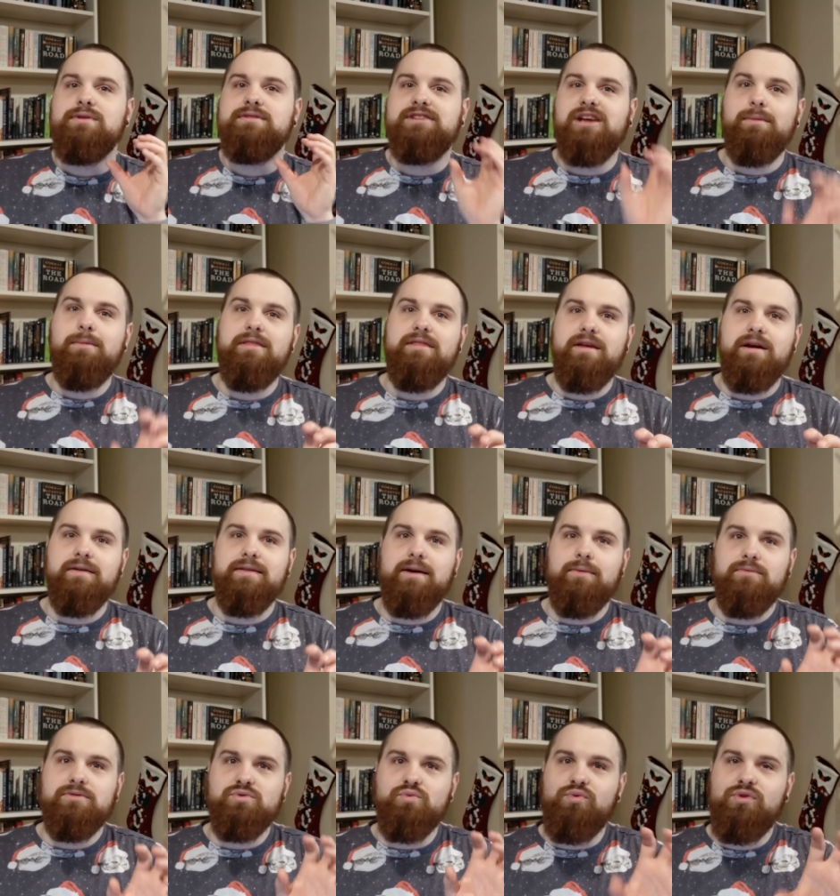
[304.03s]
there were some in there
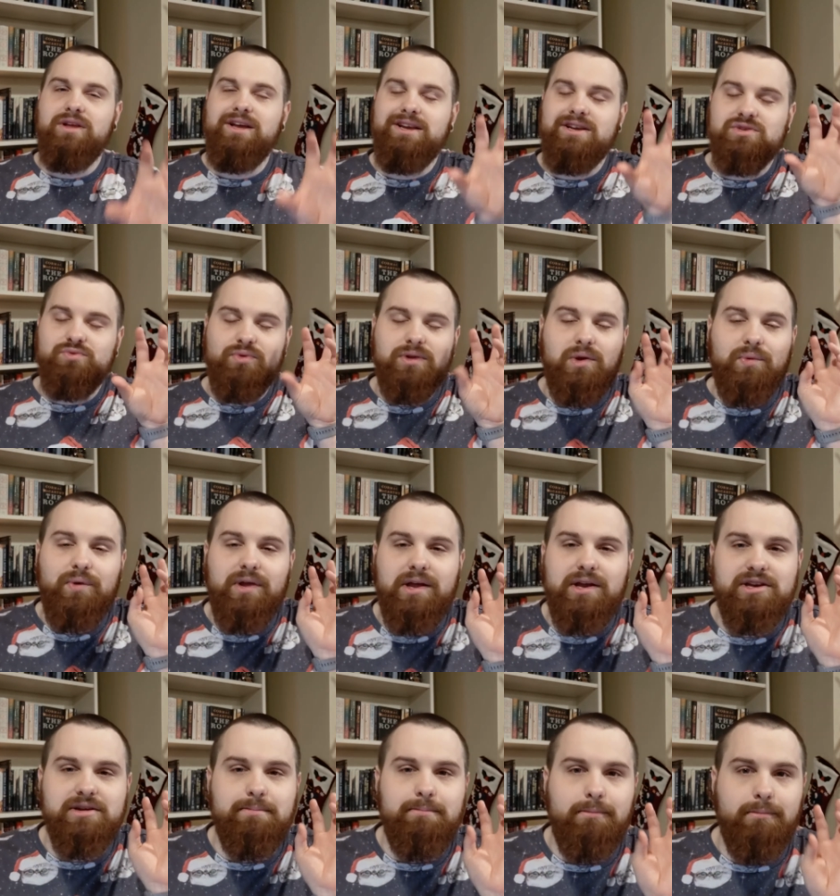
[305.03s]
that was really, just really,
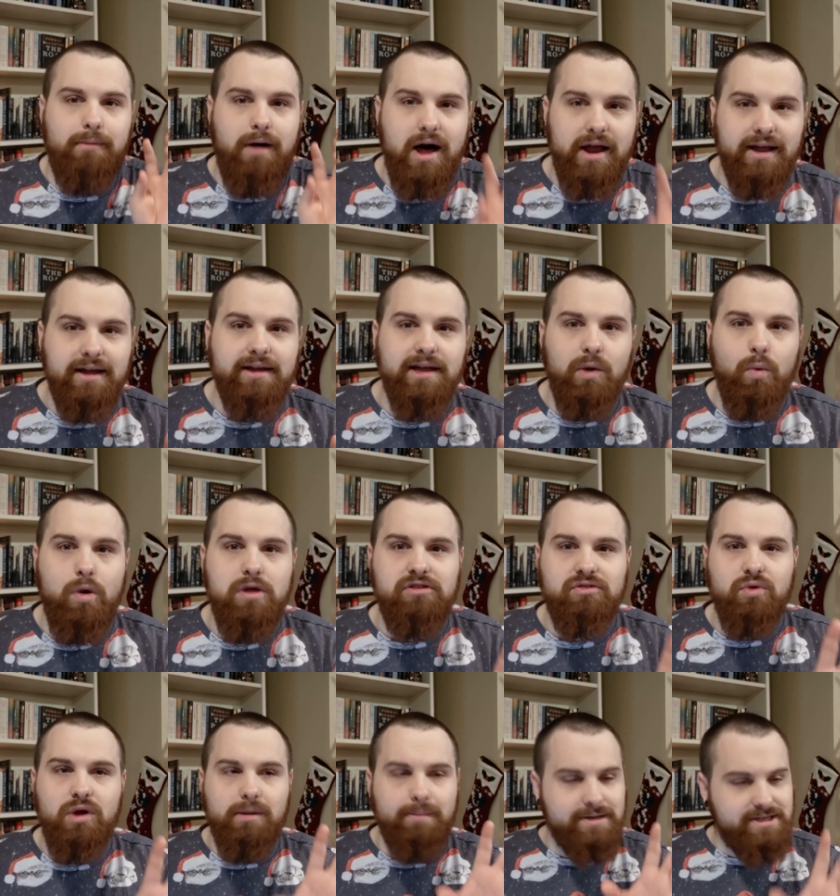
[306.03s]
really demonic. And one
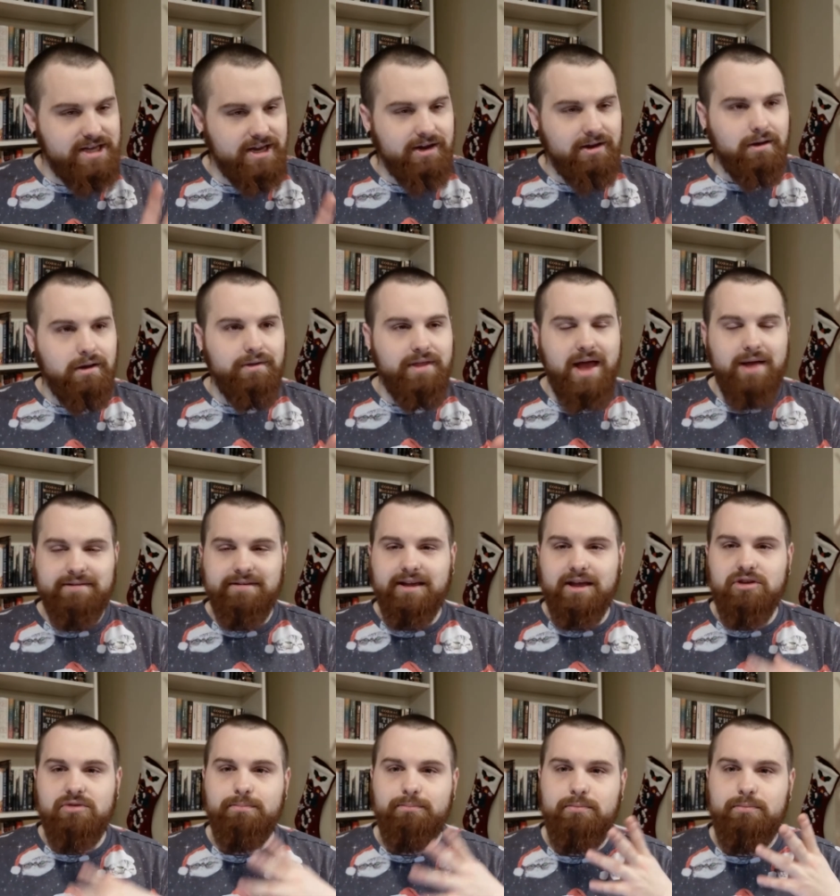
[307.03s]
story in particular that was
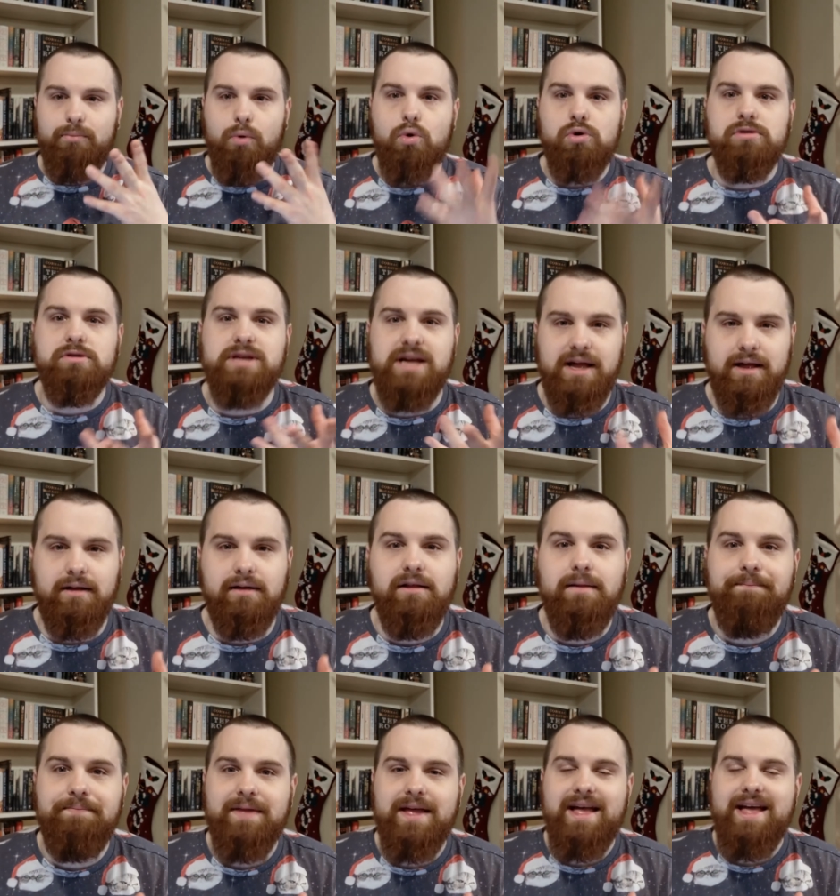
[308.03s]
like a porter to
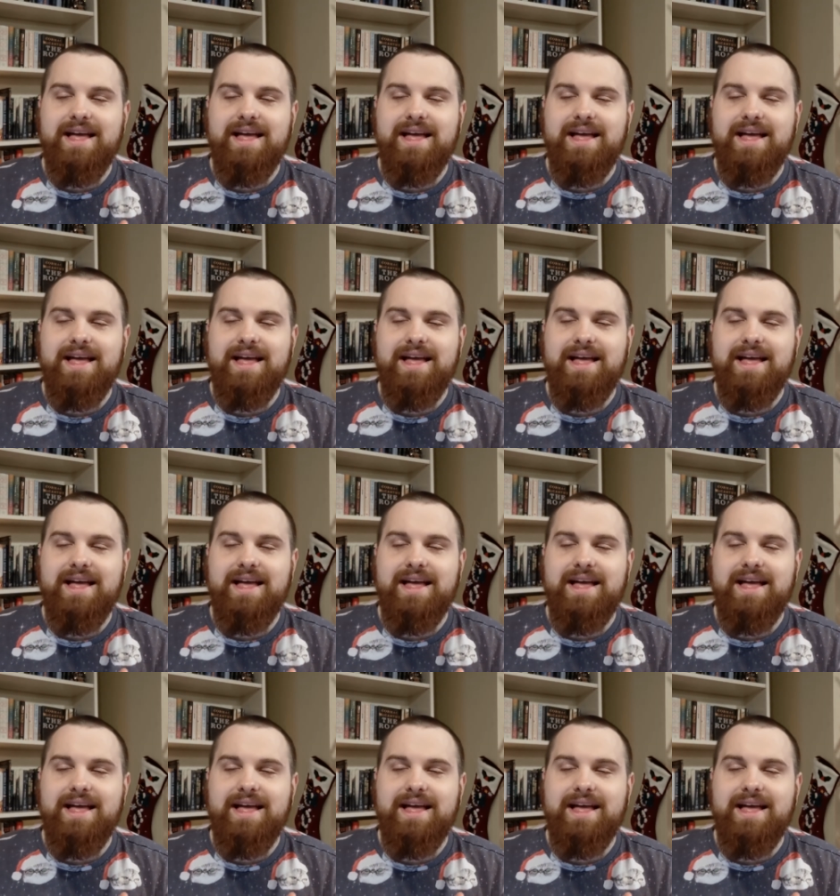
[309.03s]
hell.